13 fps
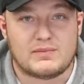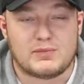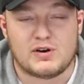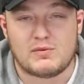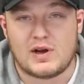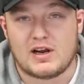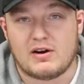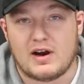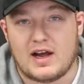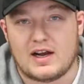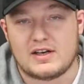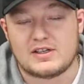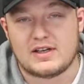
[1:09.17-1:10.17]
put it in my
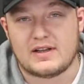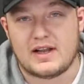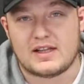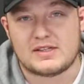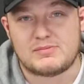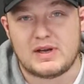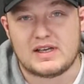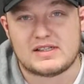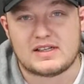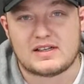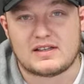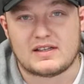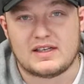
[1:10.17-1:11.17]
garage, and that's
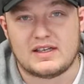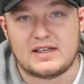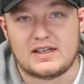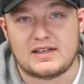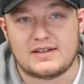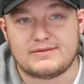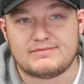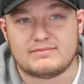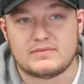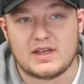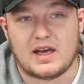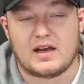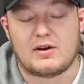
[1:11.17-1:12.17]
basically
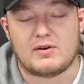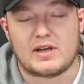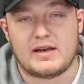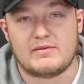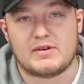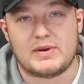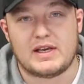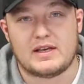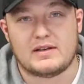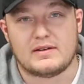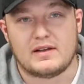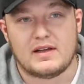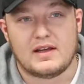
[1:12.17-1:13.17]
how it came to be.
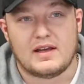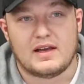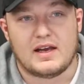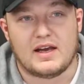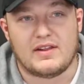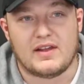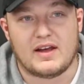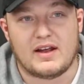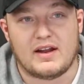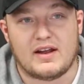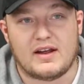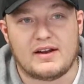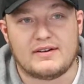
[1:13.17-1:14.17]
And
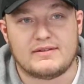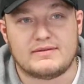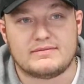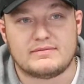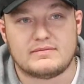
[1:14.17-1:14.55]
then